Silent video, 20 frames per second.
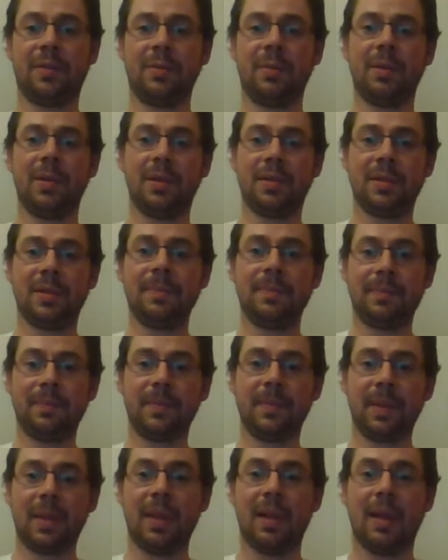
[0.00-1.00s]
afterwards.
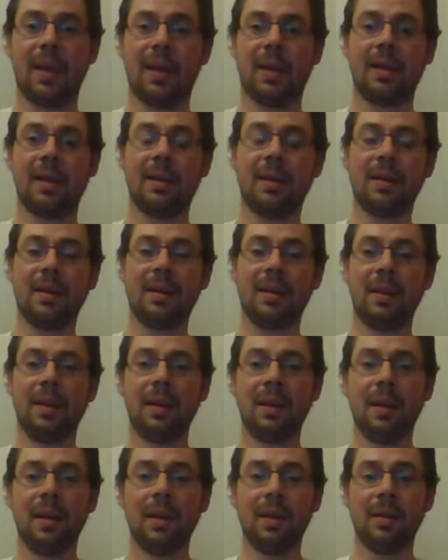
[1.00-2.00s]
It
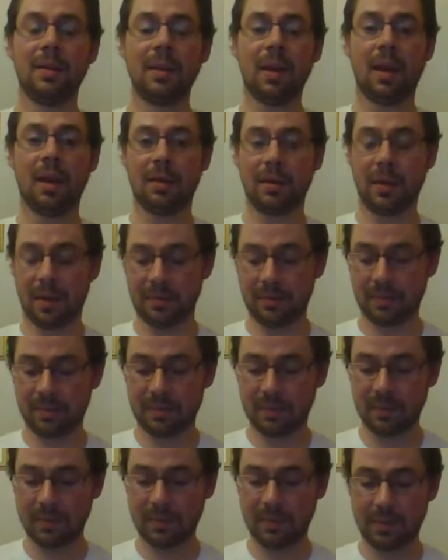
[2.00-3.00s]

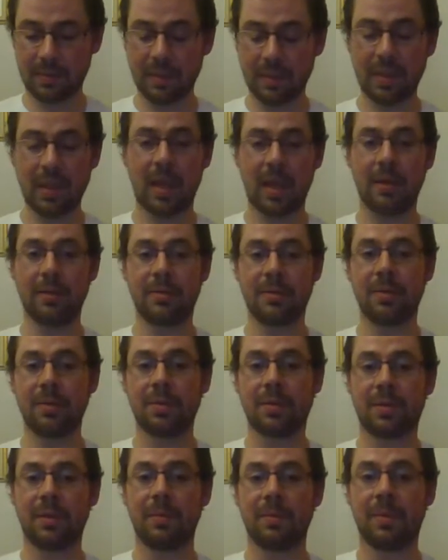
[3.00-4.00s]
was
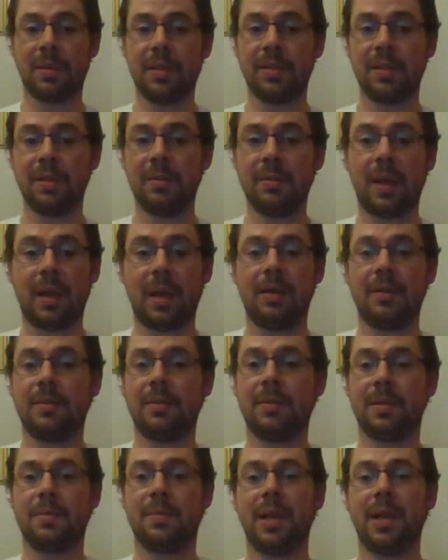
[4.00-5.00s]
awesome because
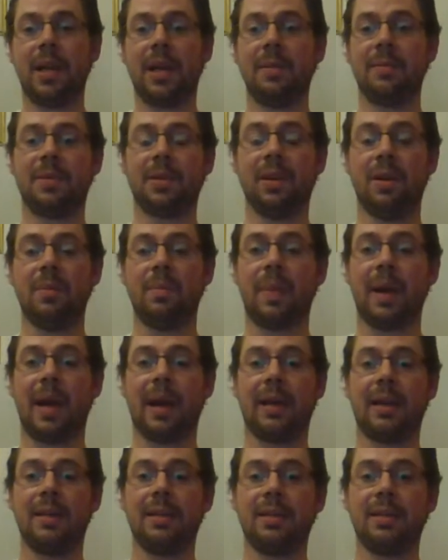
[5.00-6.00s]
just being able to go
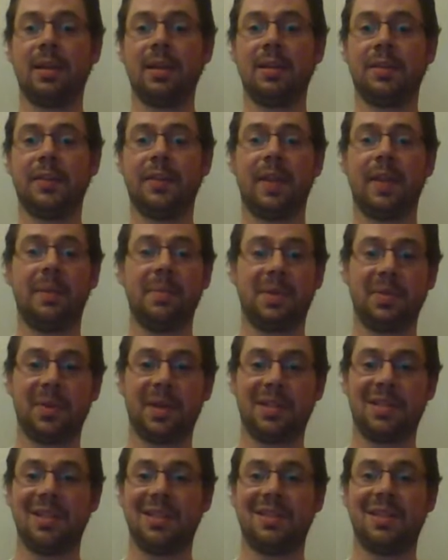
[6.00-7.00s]
back, it's nice for them
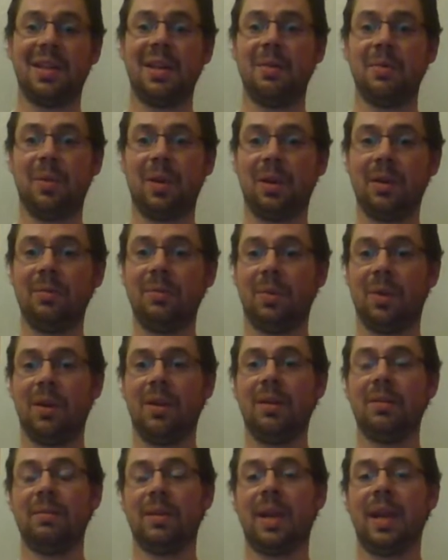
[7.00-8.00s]
to actually see what
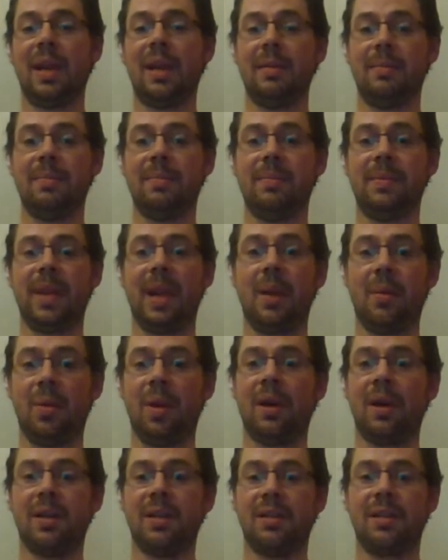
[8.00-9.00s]
their
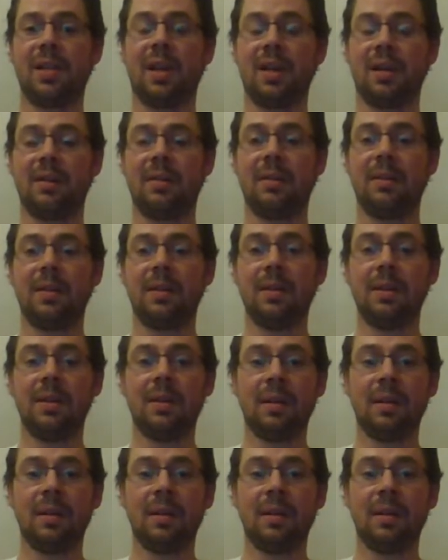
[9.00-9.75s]
work has done.